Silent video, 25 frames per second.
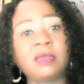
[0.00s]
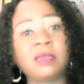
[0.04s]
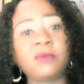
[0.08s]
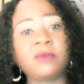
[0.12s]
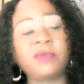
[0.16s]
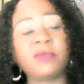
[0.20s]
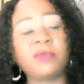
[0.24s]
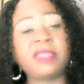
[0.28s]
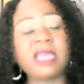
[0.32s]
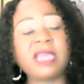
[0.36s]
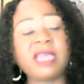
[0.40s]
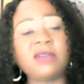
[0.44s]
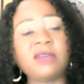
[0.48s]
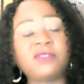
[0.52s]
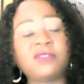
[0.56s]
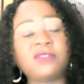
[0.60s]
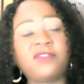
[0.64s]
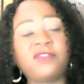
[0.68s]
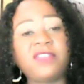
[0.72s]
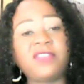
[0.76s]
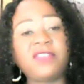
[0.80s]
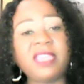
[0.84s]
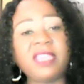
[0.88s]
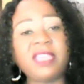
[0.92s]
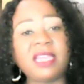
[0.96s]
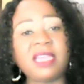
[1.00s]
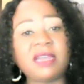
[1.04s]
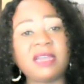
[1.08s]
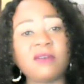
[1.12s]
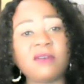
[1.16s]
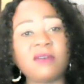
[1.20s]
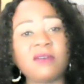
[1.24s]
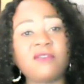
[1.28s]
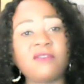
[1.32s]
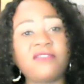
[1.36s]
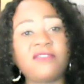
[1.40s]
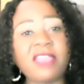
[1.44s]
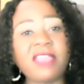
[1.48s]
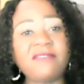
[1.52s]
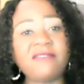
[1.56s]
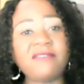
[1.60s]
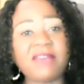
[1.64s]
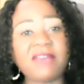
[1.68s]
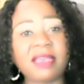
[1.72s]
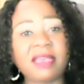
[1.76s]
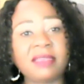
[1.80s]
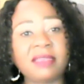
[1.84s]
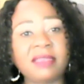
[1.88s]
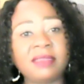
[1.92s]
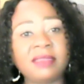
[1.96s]
without fear or
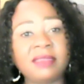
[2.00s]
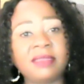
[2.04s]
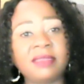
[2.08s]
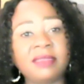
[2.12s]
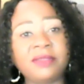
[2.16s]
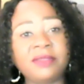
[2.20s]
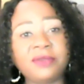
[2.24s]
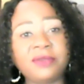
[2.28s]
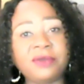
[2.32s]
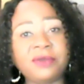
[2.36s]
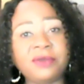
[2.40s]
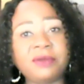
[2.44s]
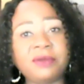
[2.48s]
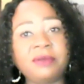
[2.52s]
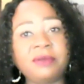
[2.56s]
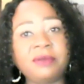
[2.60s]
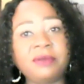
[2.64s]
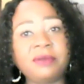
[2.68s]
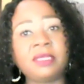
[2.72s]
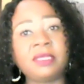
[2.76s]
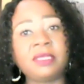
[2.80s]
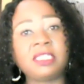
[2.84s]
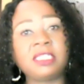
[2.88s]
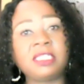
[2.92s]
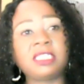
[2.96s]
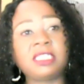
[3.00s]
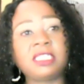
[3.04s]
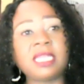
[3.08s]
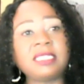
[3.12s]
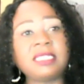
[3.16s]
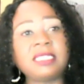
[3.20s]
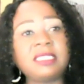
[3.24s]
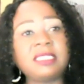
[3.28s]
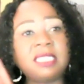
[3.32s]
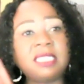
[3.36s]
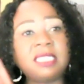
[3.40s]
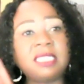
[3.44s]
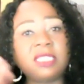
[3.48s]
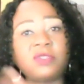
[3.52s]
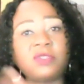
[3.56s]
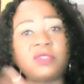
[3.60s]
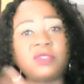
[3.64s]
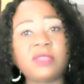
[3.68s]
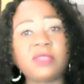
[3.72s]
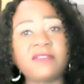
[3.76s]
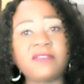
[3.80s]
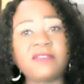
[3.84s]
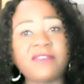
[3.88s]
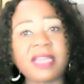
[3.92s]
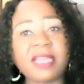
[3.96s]
favor, you know, just stick
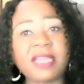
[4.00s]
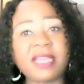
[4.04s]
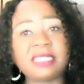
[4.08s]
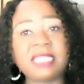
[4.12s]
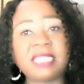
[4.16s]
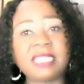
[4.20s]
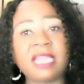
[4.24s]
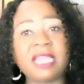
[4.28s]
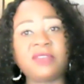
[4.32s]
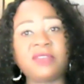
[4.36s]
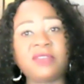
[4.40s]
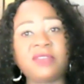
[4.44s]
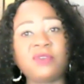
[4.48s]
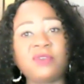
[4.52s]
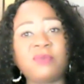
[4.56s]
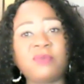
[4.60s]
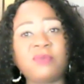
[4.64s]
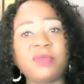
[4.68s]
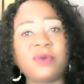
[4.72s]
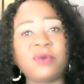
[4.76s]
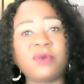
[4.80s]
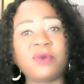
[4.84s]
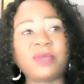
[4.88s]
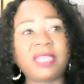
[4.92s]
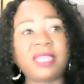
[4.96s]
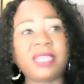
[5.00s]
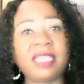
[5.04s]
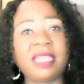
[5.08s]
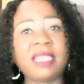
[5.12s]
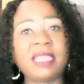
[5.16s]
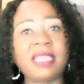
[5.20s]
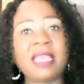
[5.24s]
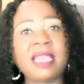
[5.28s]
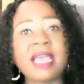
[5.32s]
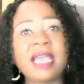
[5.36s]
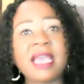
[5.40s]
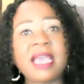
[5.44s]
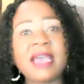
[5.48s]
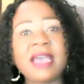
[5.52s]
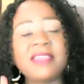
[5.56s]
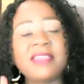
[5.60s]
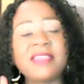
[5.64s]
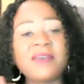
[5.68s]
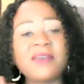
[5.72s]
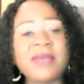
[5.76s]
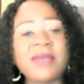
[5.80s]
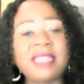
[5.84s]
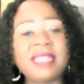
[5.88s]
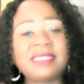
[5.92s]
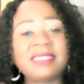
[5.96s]
to the facts and you'll be okay.
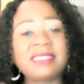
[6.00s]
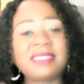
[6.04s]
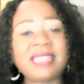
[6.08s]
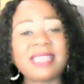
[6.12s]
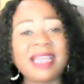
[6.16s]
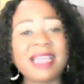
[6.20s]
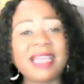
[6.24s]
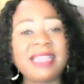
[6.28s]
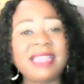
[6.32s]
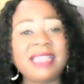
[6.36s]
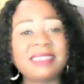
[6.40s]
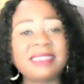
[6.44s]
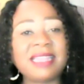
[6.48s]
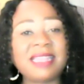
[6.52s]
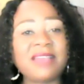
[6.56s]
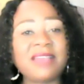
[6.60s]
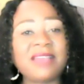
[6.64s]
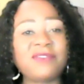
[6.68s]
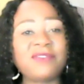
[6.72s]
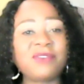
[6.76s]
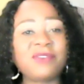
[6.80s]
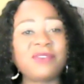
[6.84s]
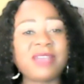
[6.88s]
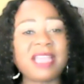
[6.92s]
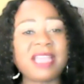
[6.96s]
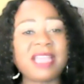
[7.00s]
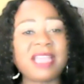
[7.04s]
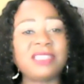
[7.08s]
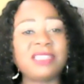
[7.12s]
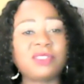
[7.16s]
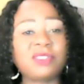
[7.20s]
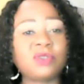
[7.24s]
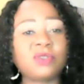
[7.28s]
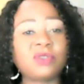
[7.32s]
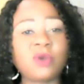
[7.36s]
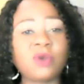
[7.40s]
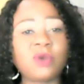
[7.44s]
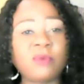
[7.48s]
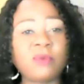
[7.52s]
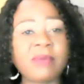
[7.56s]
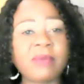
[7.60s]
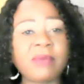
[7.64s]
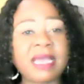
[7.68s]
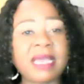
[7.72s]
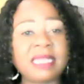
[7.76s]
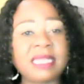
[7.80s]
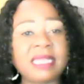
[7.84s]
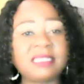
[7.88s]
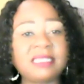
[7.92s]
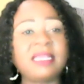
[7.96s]
Otherwise, guys, love you guys so
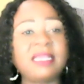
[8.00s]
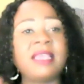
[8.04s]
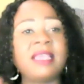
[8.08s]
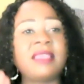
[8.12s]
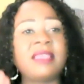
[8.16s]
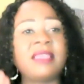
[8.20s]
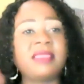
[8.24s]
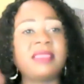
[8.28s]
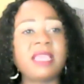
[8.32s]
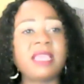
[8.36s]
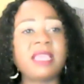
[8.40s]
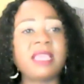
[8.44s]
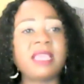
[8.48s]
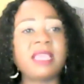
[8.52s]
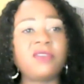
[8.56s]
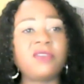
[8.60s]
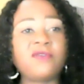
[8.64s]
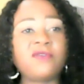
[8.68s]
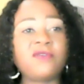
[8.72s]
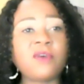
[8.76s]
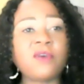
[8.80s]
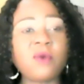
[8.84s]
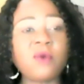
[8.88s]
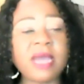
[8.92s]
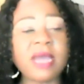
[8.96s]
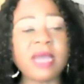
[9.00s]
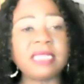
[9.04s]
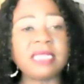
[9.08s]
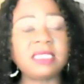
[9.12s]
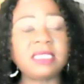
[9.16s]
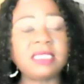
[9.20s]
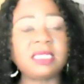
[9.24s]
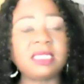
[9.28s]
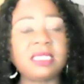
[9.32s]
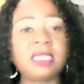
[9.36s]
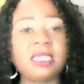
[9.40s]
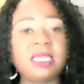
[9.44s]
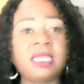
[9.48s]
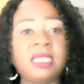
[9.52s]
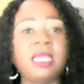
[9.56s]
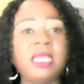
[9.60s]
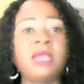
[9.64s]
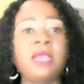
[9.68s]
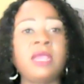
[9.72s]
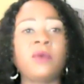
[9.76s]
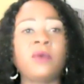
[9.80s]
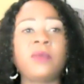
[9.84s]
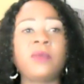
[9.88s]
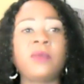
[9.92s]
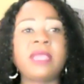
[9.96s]
much. Thank you for watching.
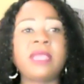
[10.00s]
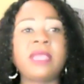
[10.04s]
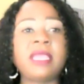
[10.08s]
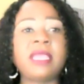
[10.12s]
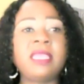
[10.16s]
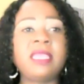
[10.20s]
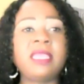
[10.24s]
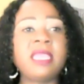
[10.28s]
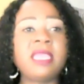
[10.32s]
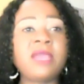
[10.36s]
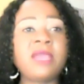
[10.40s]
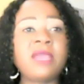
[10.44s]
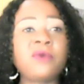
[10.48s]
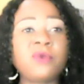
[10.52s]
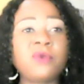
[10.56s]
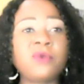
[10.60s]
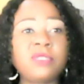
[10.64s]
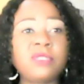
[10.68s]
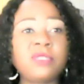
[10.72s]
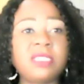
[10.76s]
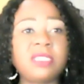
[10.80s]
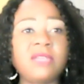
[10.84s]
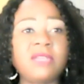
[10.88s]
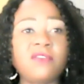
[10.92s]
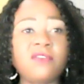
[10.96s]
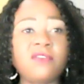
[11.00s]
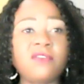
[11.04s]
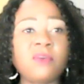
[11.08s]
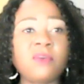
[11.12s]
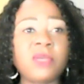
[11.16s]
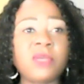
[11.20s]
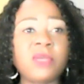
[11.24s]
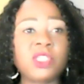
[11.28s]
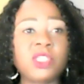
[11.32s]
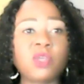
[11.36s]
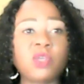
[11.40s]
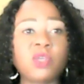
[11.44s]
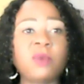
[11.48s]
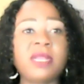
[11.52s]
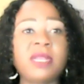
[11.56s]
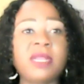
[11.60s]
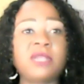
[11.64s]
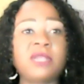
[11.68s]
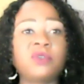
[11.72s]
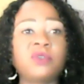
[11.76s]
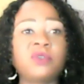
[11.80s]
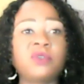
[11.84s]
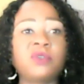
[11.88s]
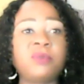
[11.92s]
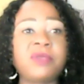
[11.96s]
We are here rooting for
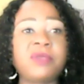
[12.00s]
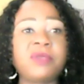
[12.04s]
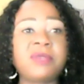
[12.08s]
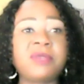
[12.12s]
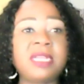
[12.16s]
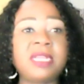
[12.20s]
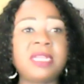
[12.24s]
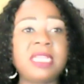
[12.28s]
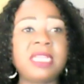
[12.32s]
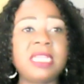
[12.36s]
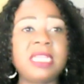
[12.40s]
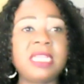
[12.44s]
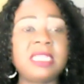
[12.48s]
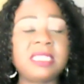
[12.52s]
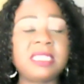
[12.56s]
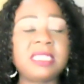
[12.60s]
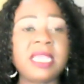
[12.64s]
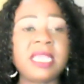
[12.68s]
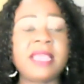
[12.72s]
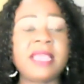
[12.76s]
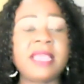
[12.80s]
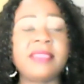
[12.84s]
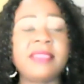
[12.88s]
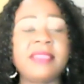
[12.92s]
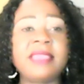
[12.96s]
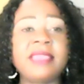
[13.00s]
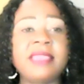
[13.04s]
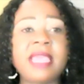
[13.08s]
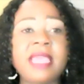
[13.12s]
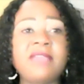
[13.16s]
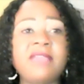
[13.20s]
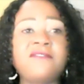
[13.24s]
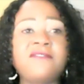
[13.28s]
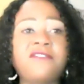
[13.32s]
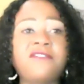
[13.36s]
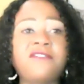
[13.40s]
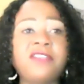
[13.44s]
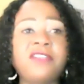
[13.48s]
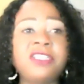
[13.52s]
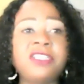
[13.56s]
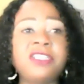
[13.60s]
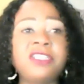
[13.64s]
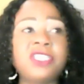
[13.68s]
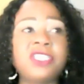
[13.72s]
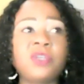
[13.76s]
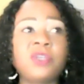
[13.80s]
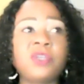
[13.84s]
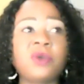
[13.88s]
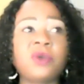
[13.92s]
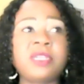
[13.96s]
Matomola to be released. They are
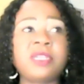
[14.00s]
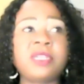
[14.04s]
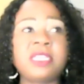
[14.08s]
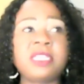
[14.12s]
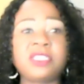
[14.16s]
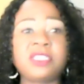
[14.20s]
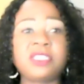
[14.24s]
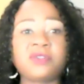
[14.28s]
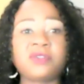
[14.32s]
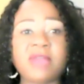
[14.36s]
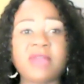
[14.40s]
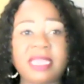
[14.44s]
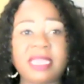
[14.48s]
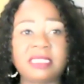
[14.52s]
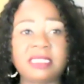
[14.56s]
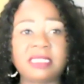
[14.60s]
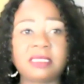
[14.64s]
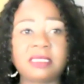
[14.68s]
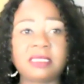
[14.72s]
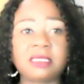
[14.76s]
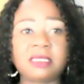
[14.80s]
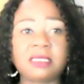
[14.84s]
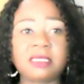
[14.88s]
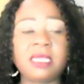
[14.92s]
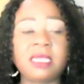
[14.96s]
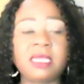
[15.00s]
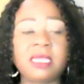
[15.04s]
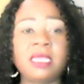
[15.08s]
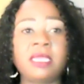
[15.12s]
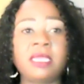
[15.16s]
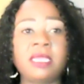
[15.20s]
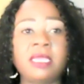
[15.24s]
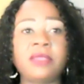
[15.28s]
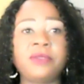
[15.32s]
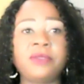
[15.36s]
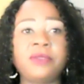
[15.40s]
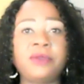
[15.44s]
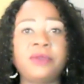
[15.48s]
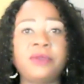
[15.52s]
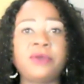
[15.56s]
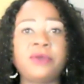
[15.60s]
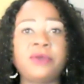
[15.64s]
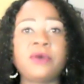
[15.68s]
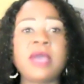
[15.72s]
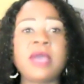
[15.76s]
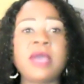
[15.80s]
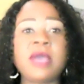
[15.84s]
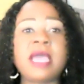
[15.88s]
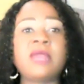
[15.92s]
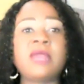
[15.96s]
infringing on his rights, you
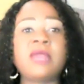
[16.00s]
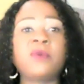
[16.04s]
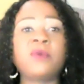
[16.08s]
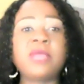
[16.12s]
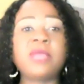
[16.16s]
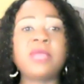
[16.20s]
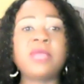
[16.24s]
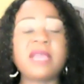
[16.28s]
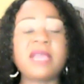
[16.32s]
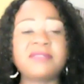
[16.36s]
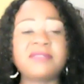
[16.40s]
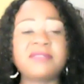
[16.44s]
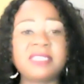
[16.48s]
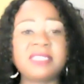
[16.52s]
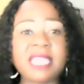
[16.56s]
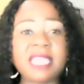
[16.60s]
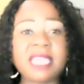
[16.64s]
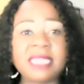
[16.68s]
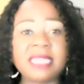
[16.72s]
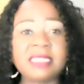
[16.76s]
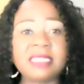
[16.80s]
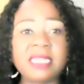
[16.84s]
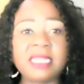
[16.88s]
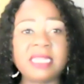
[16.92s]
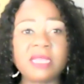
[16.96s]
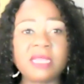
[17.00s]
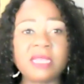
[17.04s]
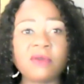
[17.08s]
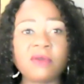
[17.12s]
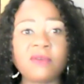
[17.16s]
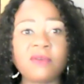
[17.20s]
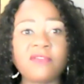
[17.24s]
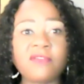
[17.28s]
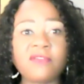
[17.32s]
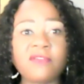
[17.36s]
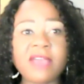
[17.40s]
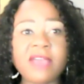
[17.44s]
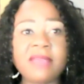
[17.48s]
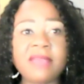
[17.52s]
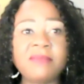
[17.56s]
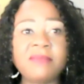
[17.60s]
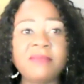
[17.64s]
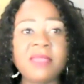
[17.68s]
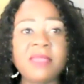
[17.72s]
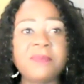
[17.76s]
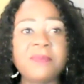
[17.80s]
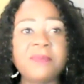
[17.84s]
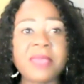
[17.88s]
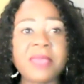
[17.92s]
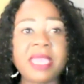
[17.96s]
know, and we have started a
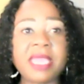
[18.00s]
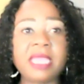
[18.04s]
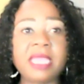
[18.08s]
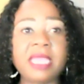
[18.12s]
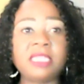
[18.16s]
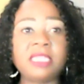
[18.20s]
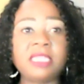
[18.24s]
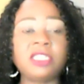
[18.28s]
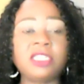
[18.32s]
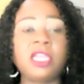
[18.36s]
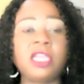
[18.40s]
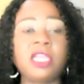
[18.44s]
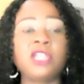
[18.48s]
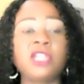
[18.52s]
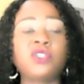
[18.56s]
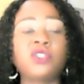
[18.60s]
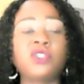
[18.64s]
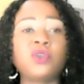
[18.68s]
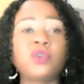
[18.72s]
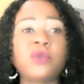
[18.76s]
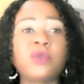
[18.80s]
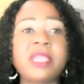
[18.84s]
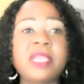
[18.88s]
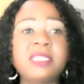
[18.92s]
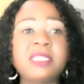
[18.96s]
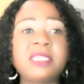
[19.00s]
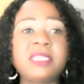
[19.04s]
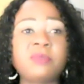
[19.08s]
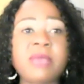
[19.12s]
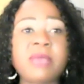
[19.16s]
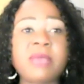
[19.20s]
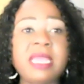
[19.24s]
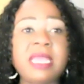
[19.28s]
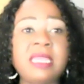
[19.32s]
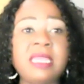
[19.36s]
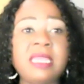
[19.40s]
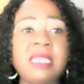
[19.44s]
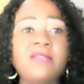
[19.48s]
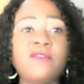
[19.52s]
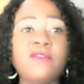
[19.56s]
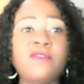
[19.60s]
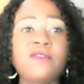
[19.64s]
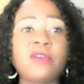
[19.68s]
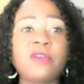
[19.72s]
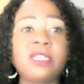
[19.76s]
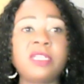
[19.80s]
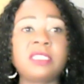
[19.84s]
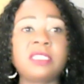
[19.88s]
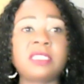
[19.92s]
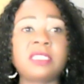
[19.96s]
GoFundMe page to raise money
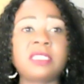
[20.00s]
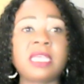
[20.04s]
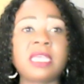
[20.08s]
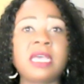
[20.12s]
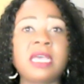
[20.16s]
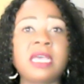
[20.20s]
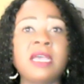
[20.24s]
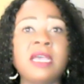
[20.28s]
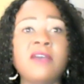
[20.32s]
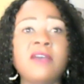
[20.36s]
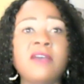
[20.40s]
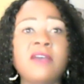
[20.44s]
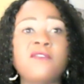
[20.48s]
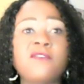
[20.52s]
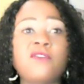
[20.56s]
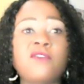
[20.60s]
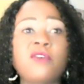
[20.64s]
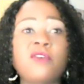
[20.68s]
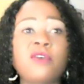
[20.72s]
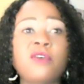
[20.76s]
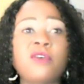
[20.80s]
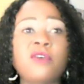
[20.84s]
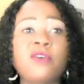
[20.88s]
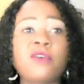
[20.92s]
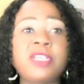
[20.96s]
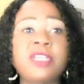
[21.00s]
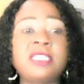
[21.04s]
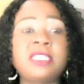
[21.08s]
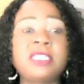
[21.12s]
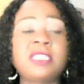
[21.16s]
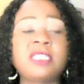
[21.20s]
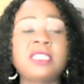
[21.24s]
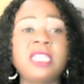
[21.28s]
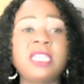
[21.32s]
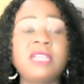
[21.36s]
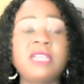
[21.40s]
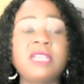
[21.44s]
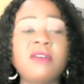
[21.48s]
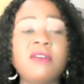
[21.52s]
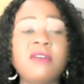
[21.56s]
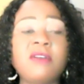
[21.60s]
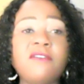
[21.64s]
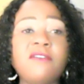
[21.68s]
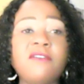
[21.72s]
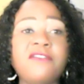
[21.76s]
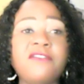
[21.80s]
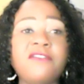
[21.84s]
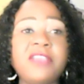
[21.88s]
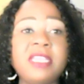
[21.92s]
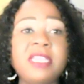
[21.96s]
for his
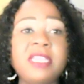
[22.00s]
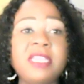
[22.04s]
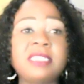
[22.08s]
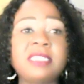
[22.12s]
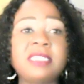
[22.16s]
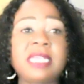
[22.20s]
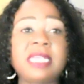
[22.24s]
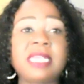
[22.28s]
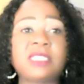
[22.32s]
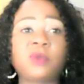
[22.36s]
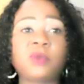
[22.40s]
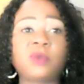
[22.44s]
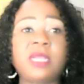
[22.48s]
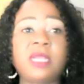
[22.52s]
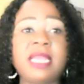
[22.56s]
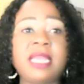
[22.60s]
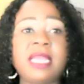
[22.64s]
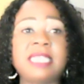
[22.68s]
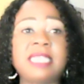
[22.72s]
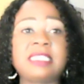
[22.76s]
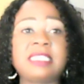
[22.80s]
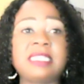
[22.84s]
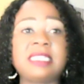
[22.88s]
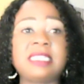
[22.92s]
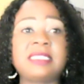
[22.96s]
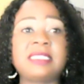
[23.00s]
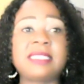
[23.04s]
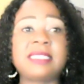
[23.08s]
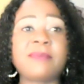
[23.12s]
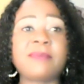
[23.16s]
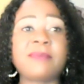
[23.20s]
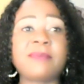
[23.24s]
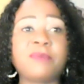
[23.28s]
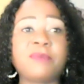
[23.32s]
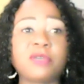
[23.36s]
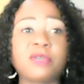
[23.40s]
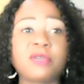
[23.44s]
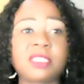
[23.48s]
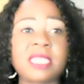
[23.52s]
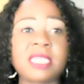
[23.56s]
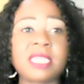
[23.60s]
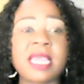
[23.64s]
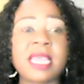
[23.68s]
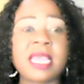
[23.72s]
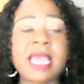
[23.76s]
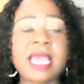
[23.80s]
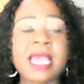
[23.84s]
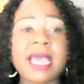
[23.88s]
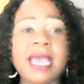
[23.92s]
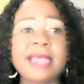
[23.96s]
legal fees as well as his support.
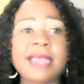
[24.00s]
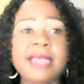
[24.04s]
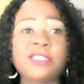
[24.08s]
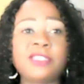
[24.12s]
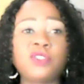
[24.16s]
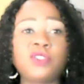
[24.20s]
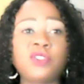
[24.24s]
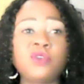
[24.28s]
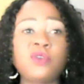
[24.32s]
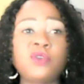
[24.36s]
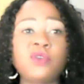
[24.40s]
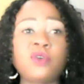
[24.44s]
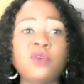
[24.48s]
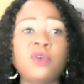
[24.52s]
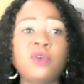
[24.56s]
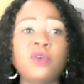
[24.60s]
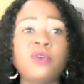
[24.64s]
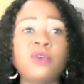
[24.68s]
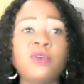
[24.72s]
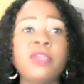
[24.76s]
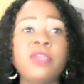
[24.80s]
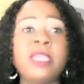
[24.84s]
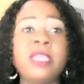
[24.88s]
As you know,